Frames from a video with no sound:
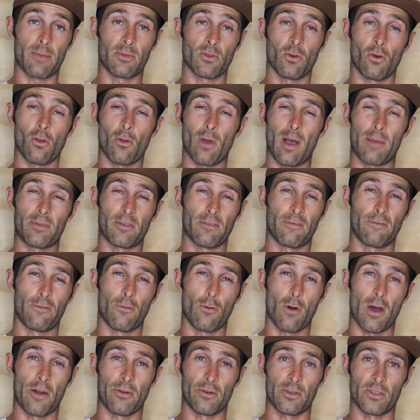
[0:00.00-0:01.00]
all up to
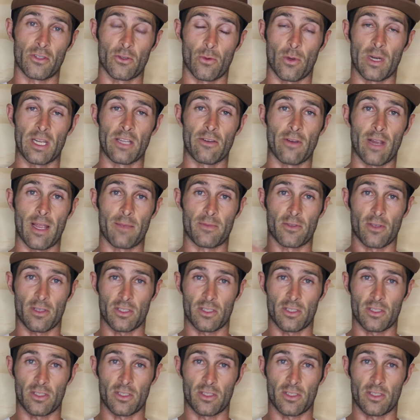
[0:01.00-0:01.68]
420 grams.